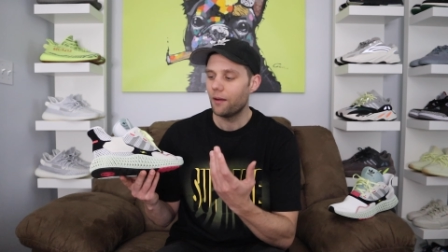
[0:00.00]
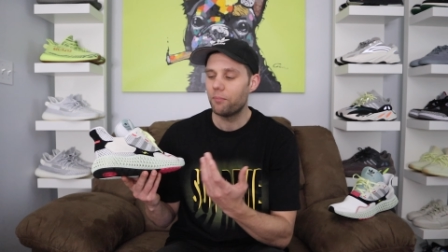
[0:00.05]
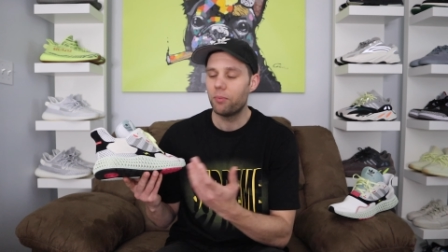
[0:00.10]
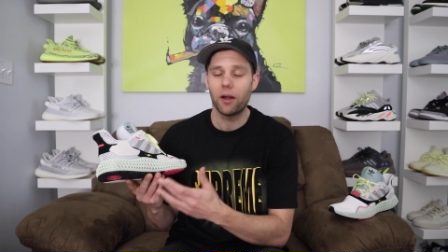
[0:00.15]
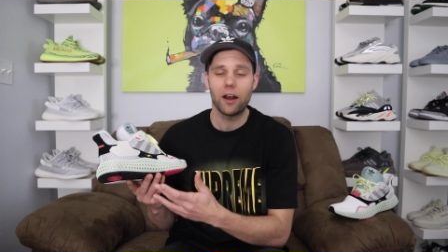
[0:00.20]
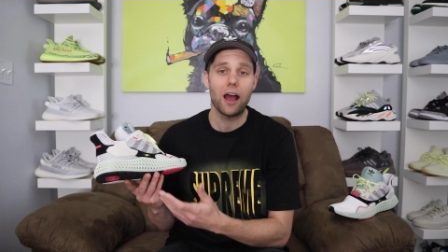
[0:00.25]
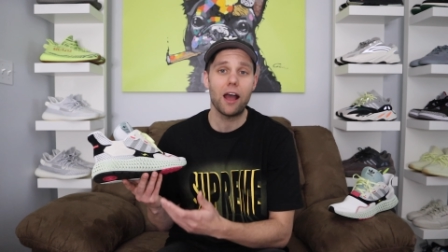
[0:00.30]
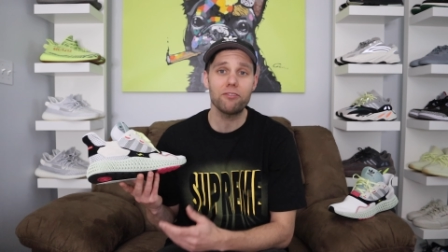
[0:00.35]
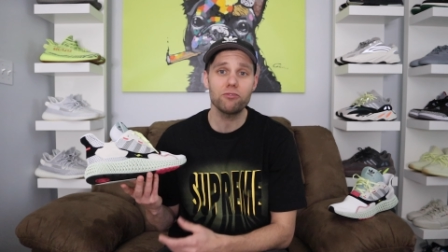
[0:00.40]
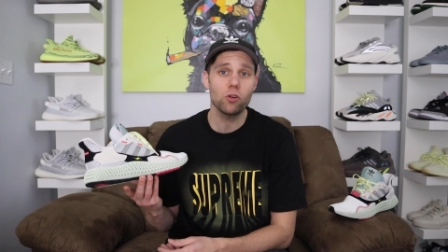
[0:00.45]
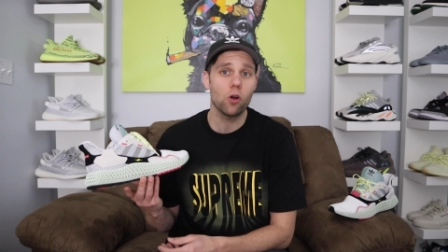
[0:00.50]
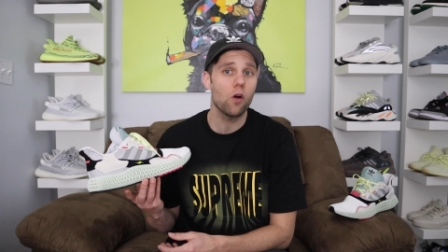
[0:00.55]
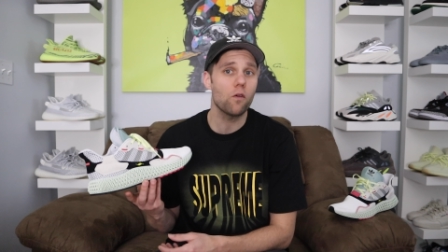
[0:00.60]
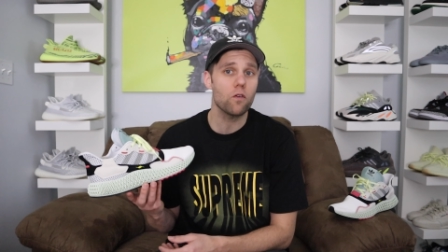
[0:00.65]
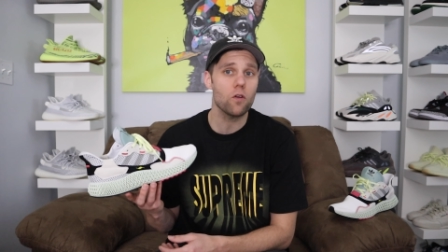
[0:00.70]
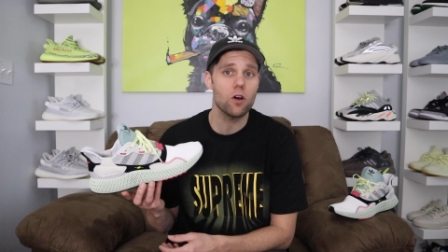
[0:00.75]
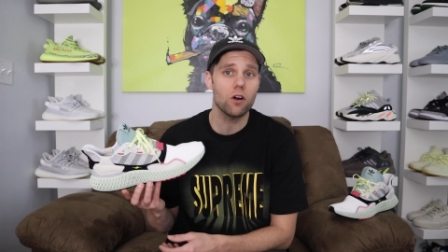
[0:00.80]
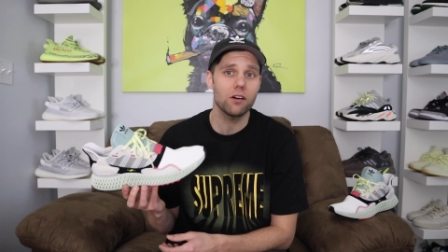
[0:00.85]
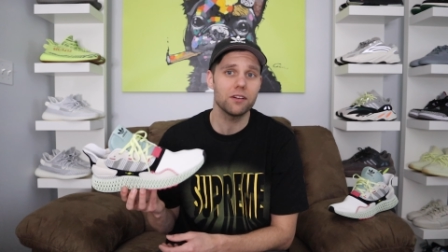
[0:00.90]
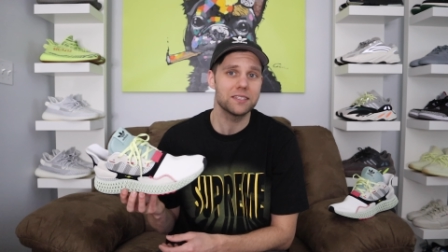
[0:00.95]
But after
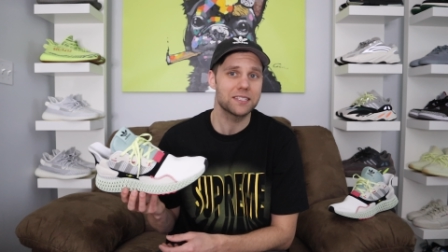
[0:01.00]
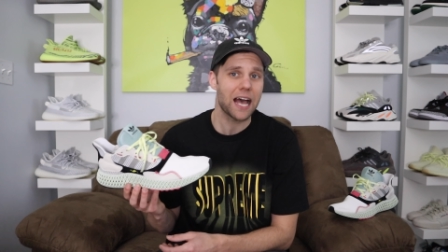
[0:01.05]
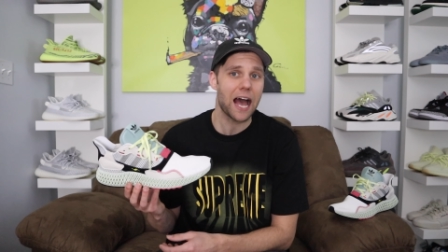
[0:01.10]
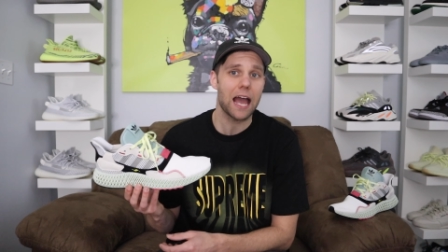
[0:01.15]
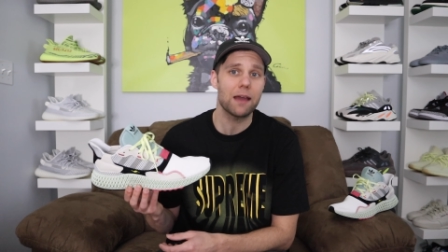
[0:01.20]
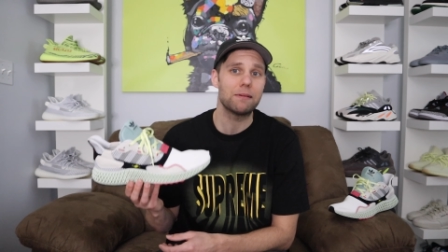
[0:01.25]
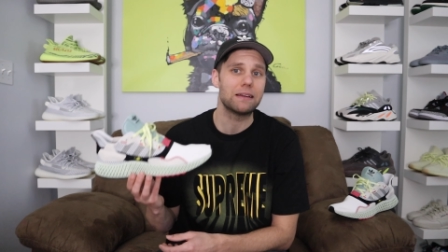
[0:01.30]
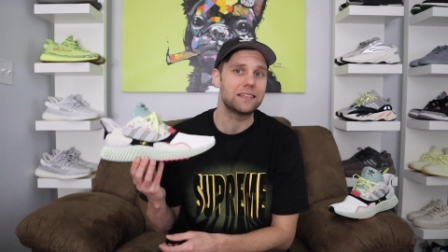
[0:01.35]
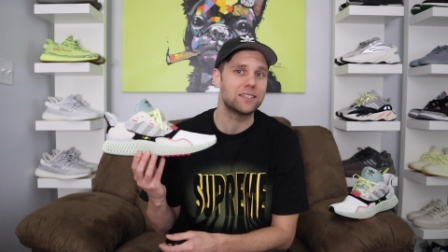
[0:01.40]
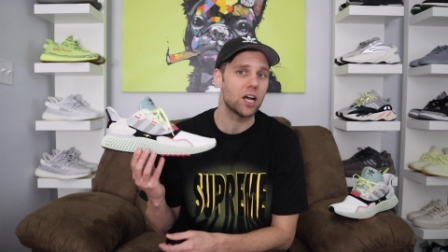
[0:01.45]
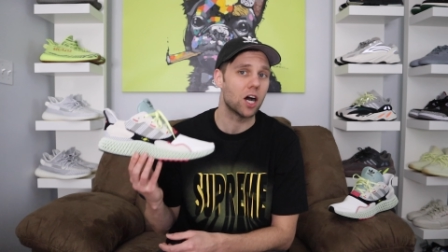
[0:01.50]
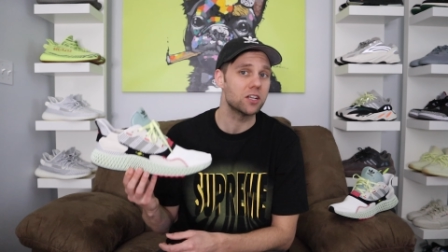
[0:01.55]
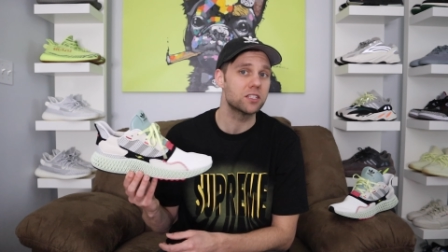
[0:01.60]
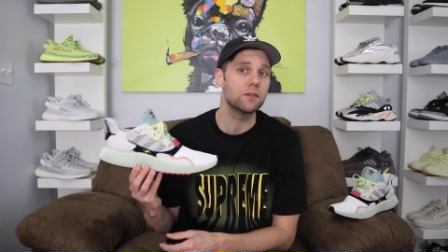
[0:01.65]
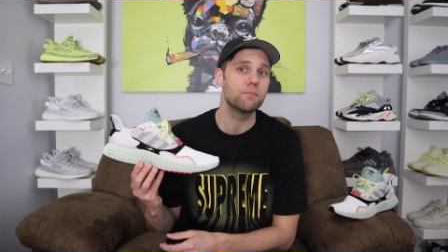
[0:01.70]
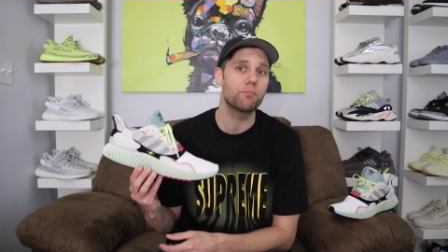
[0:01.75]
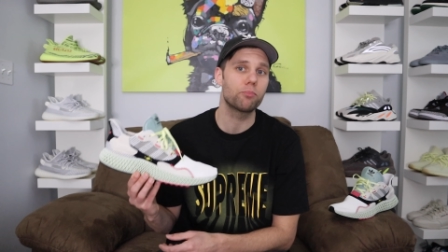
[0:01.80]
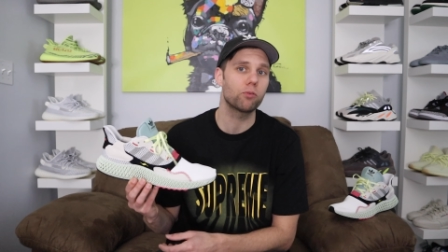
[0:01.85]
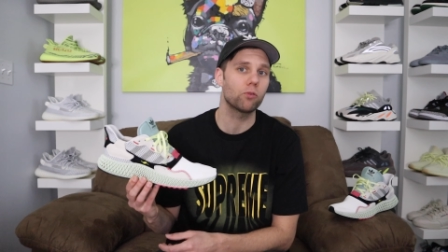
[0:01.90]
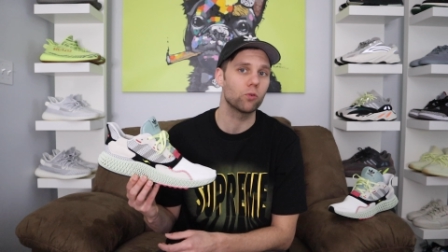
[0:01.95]
overall in time, it does
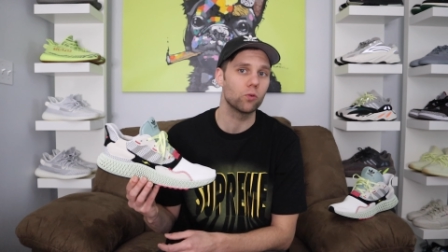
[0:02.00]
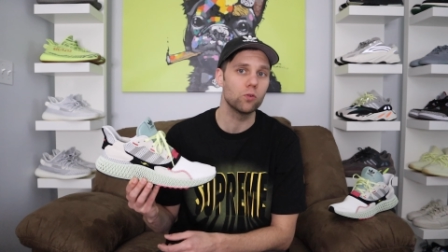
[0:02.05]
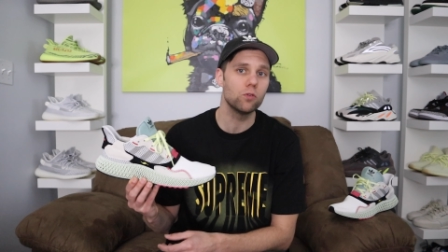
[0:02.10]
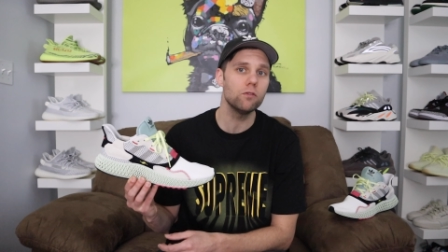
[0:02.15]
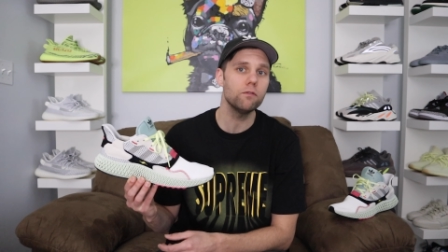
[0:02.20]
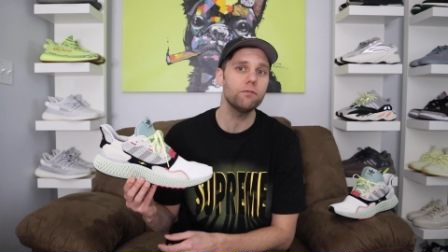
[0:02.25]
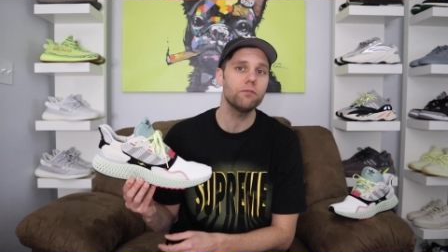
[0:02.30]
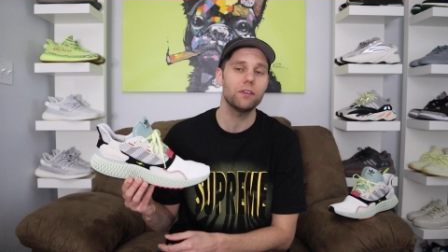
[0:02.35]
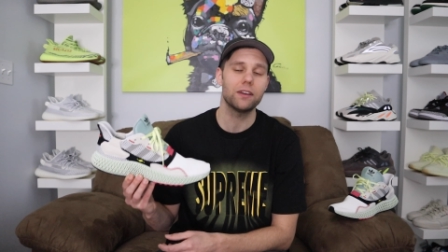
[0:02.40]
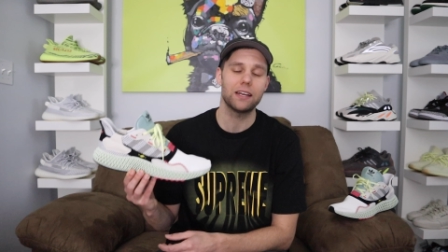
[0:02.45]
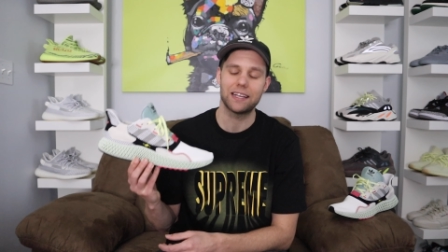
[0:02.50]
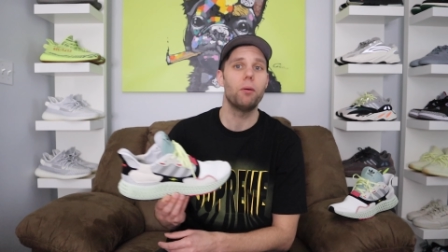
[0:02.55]
improve,